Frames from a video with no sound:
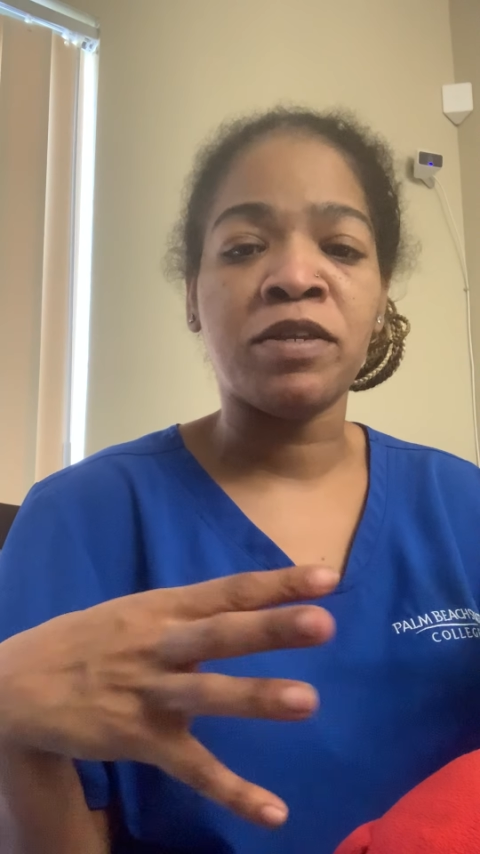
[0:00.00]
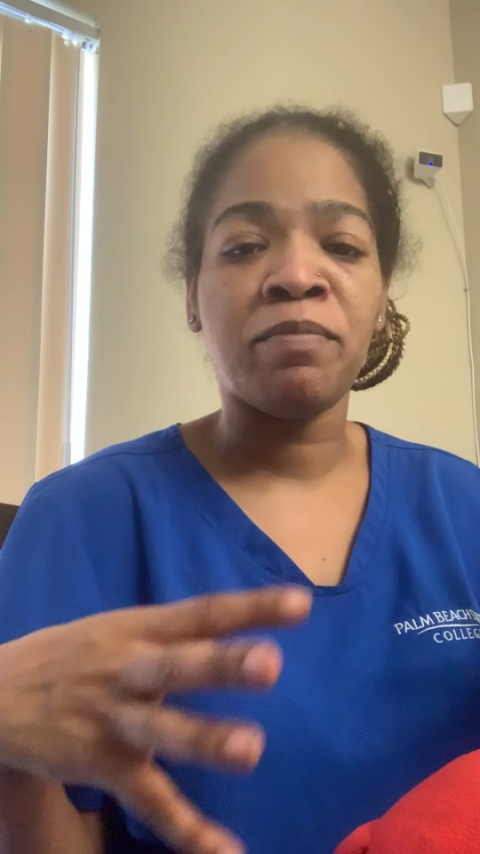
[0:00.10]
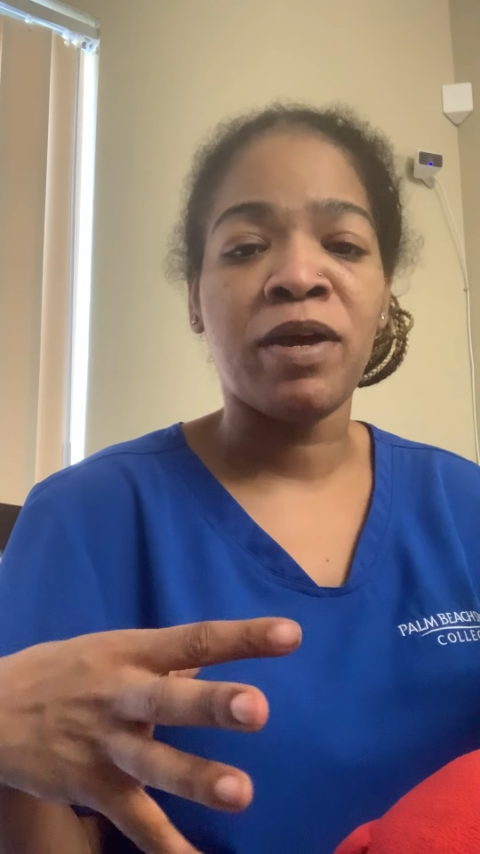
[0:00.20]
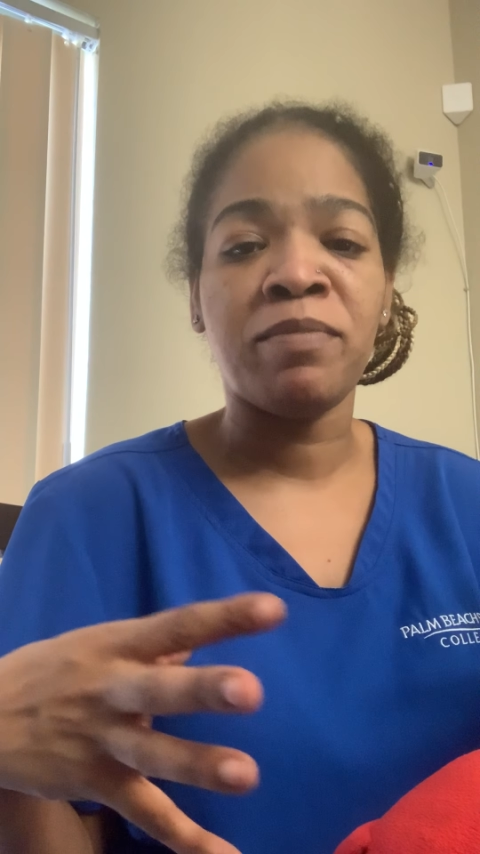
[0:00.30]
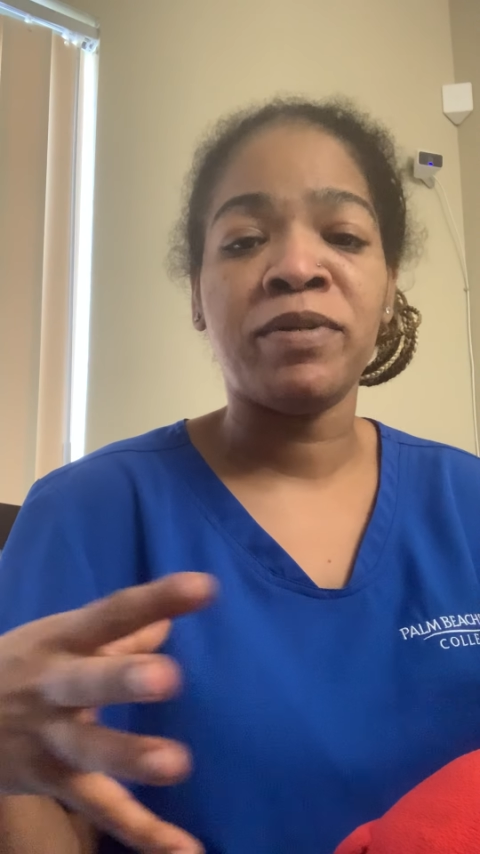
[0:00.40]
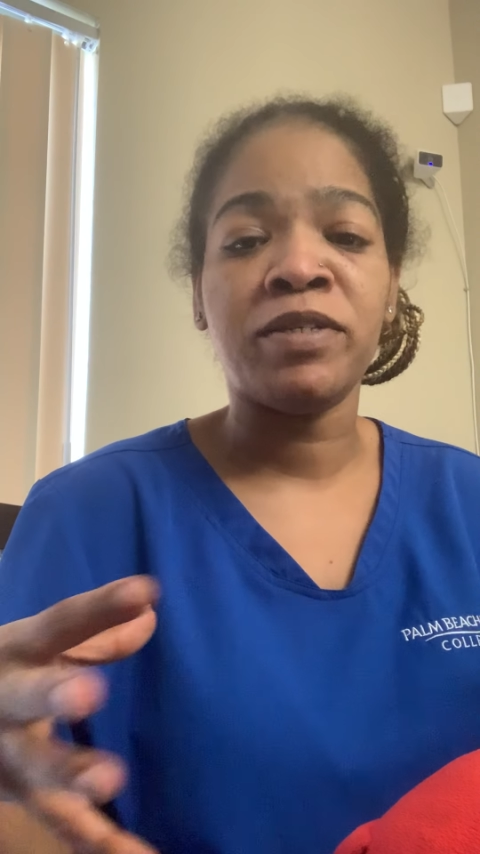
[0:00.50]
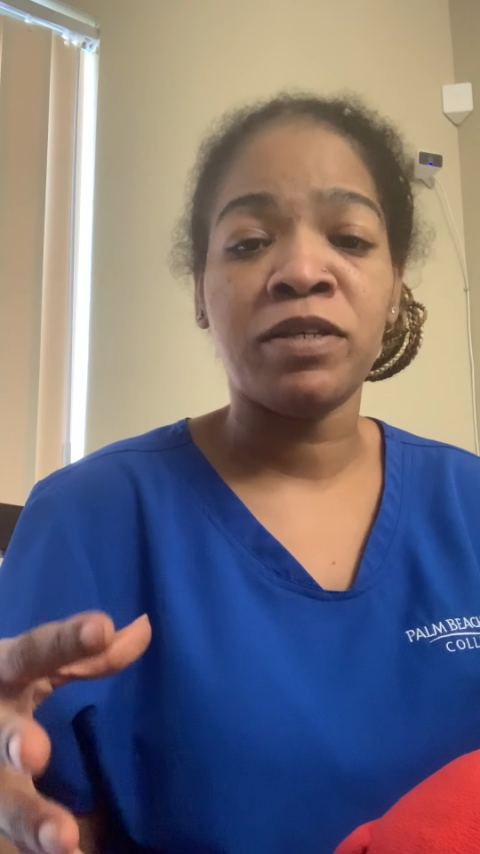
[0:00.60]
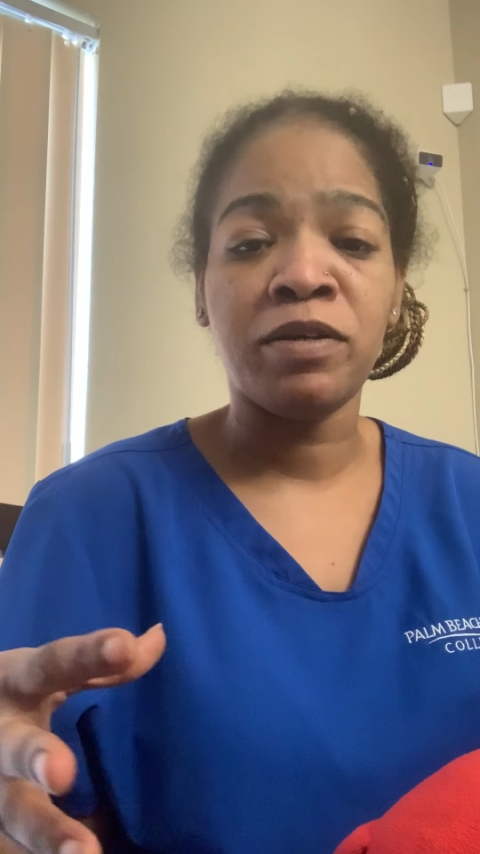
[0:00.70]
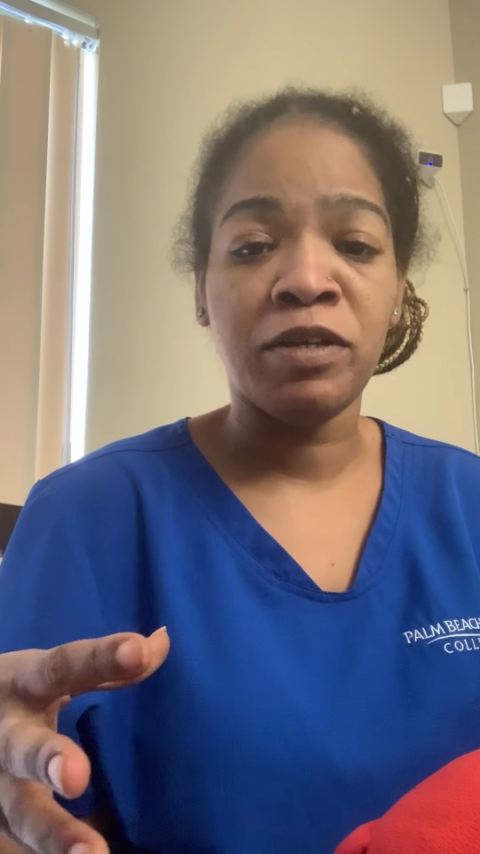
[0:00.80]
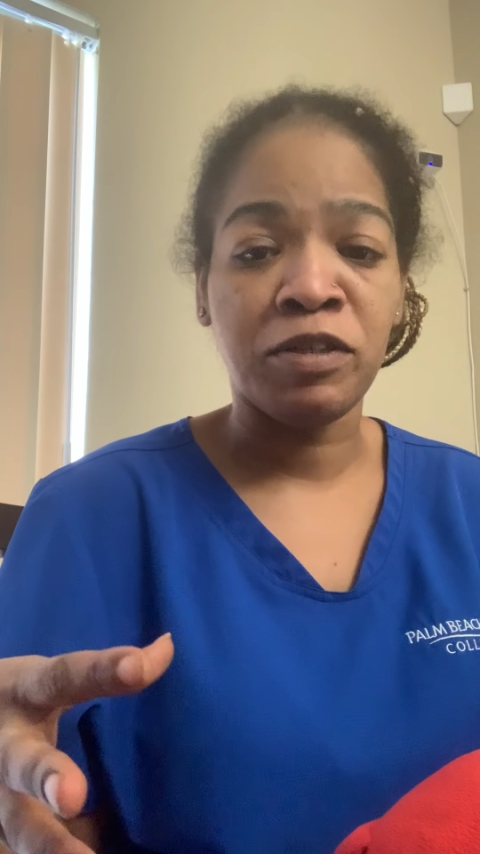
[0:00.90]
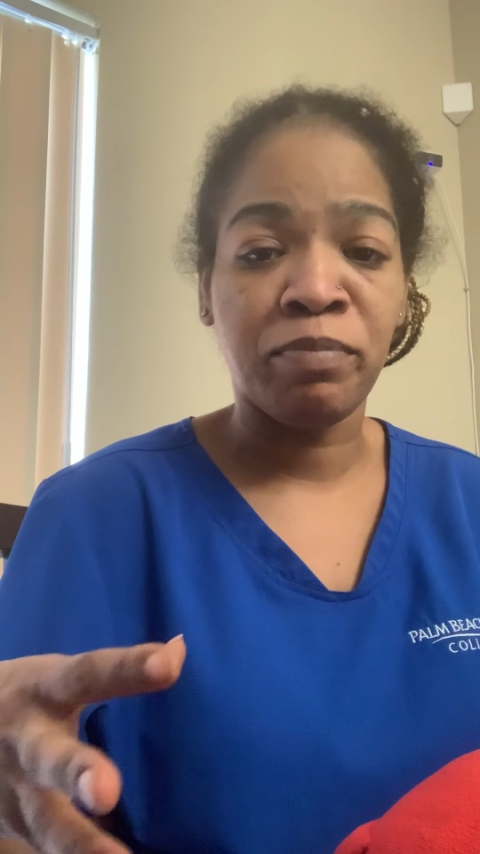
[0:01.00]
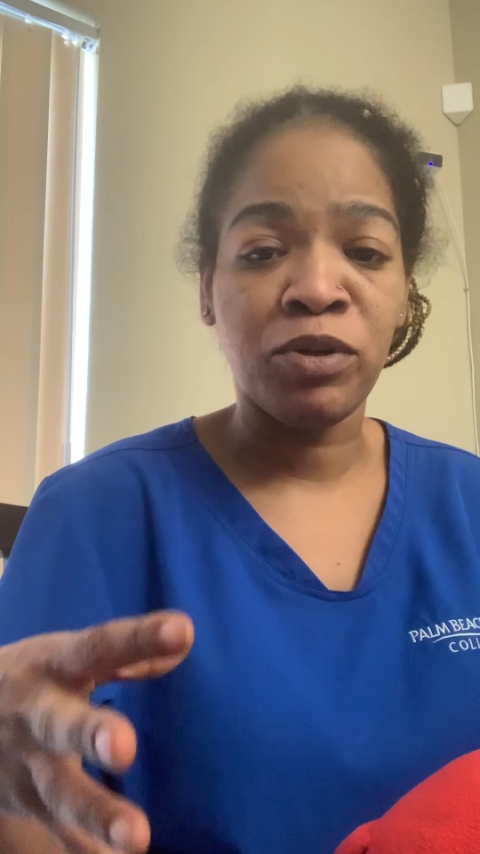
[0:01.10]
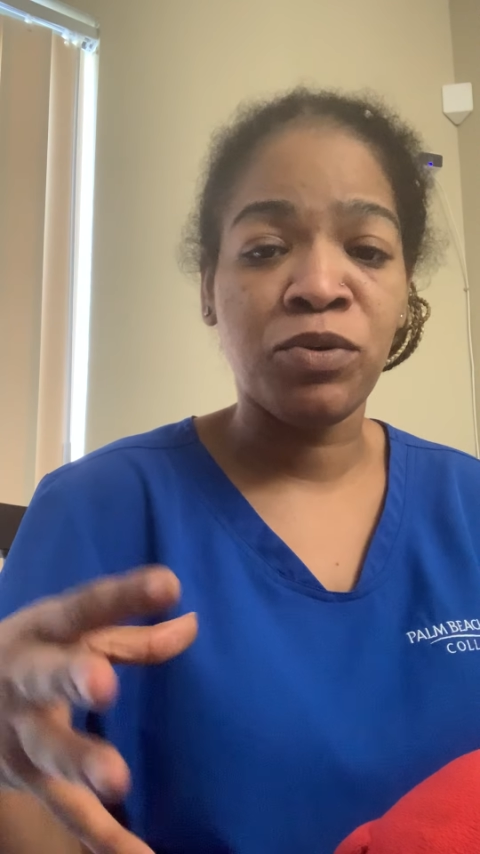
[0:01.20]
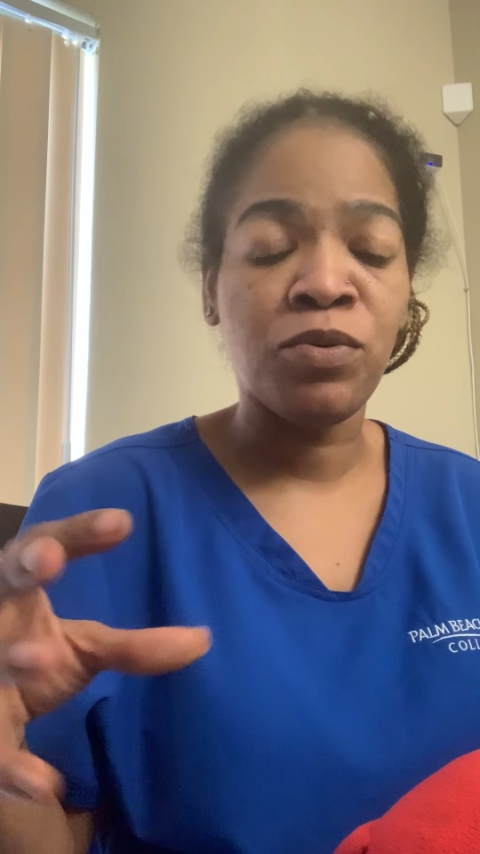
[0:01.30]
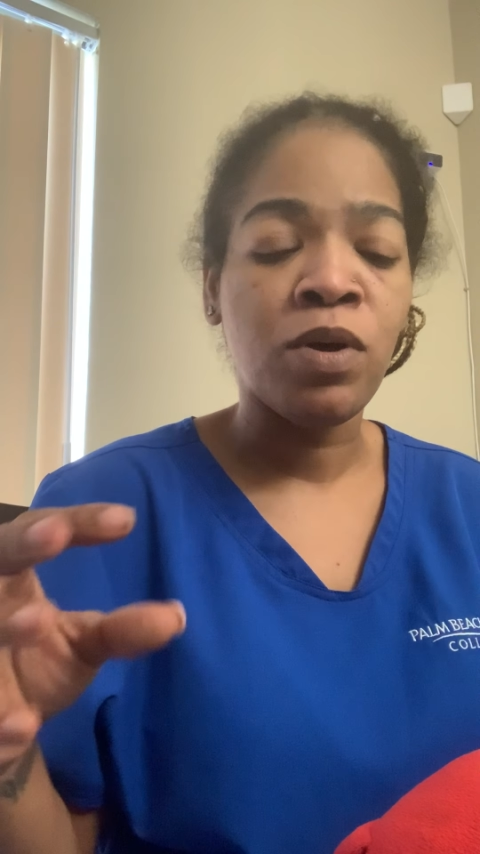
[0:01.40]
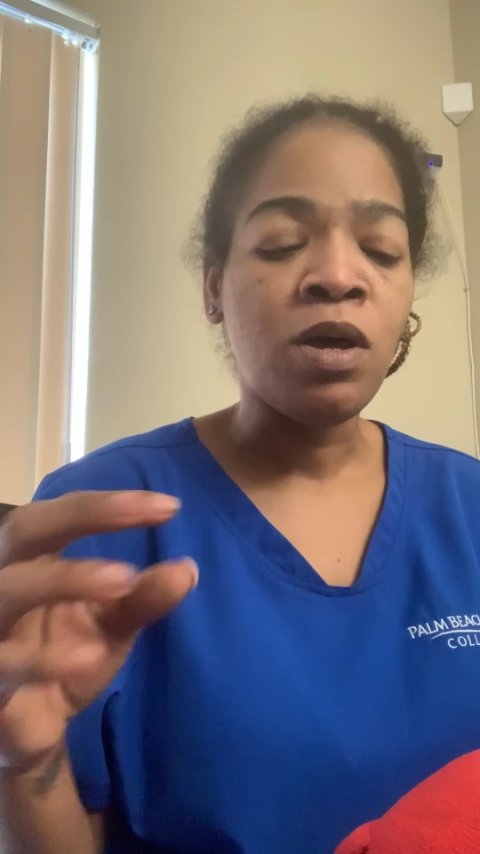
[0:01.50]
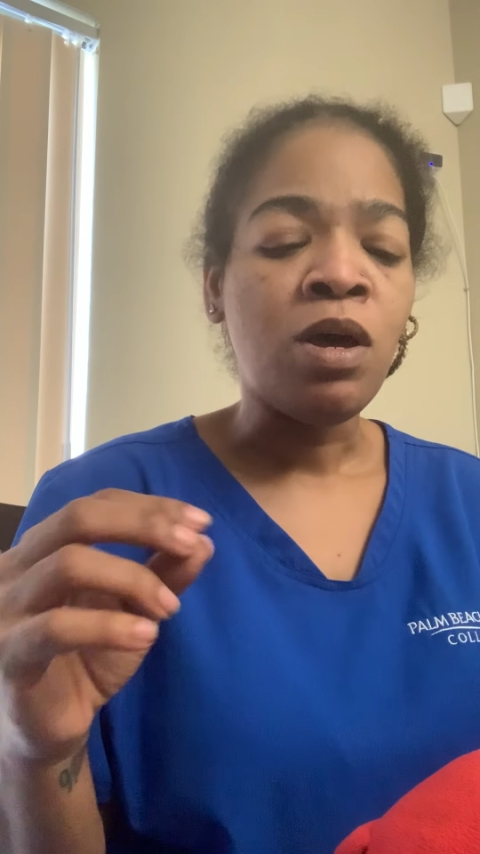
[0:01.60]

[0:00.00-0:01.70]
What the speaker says: the baby is blue.